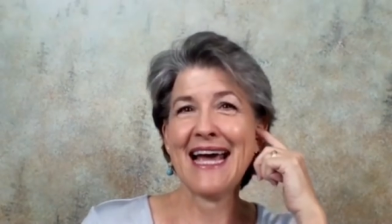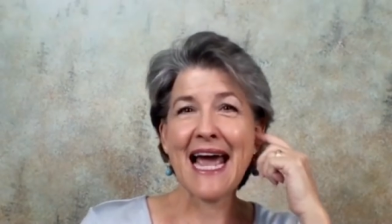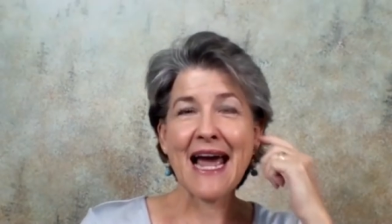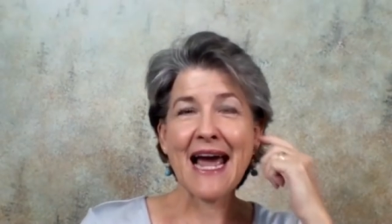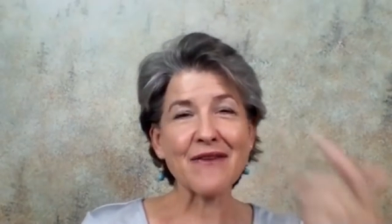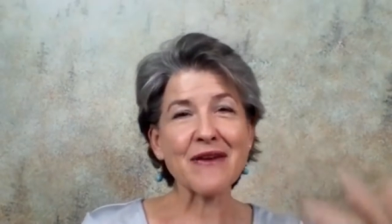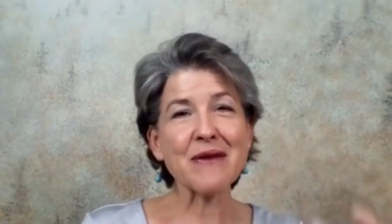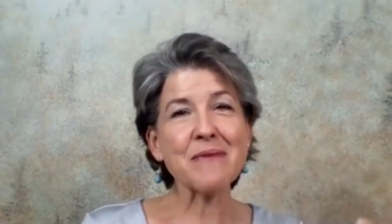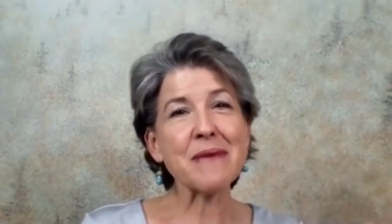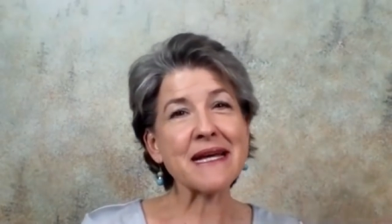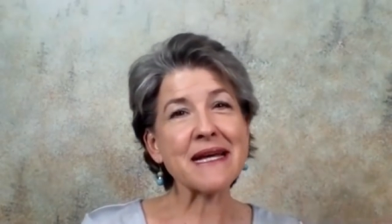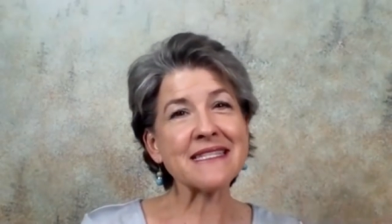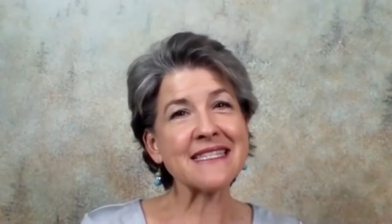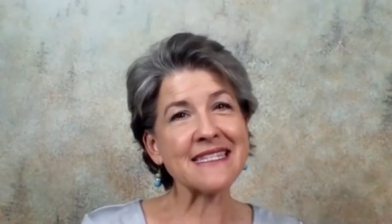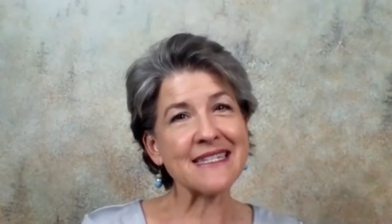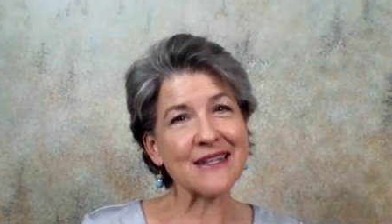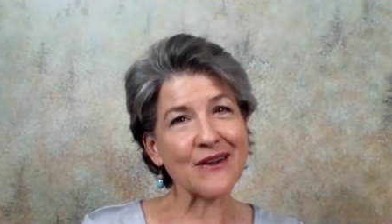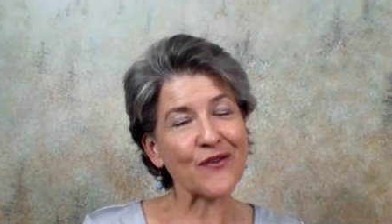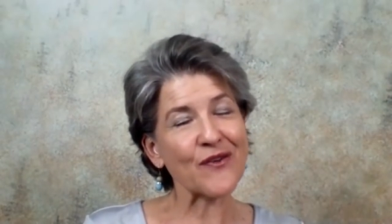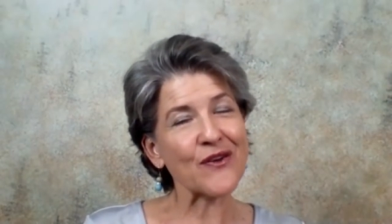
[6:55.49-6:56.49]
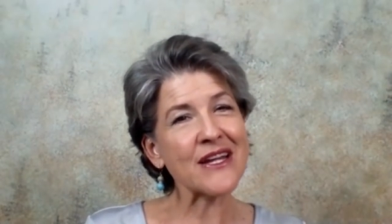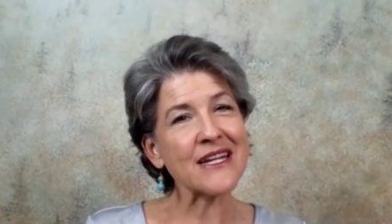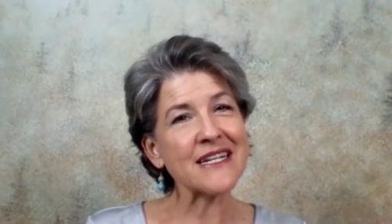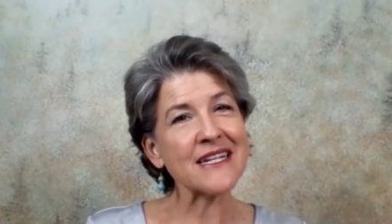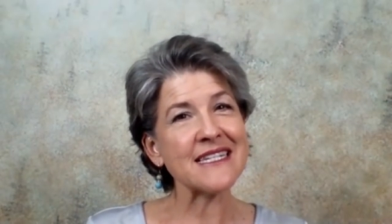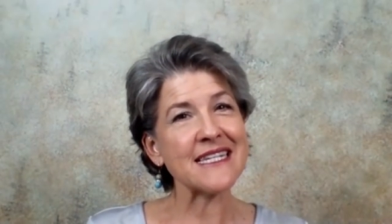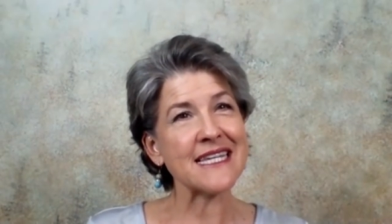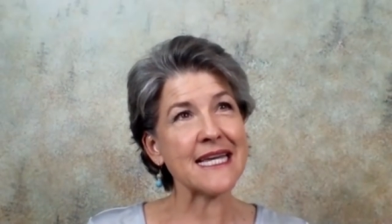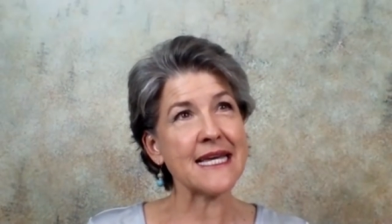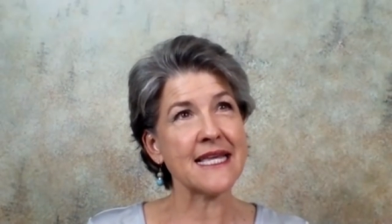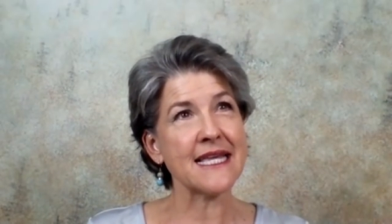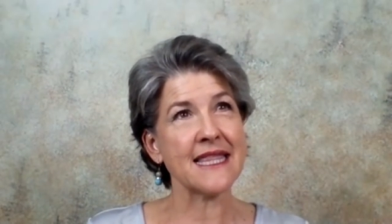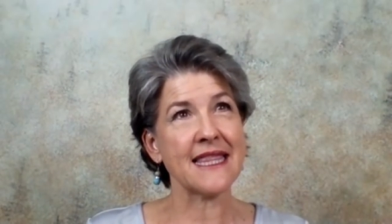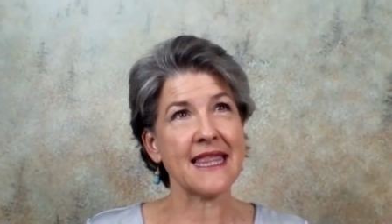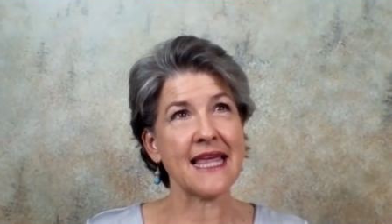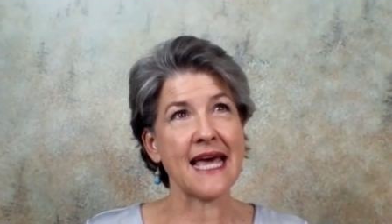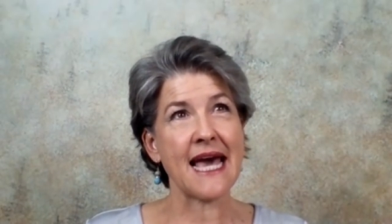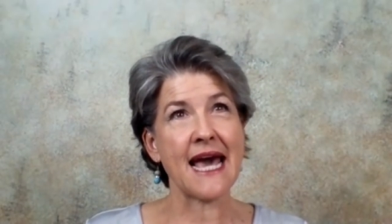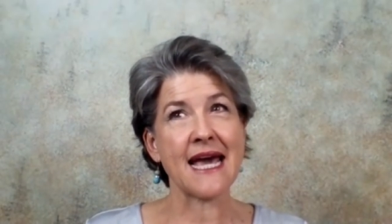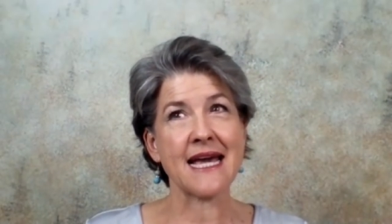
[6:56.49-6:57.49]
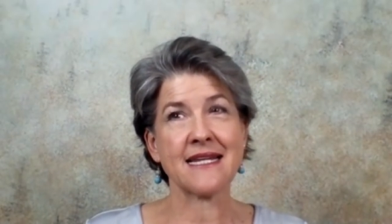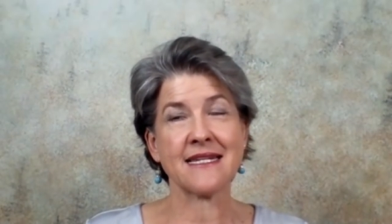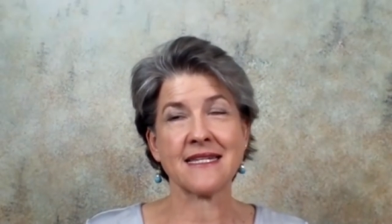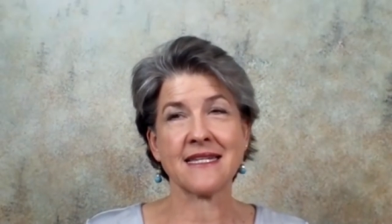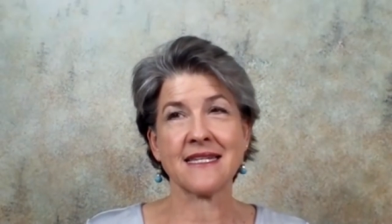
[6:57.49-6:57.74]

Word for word: Every man's different in that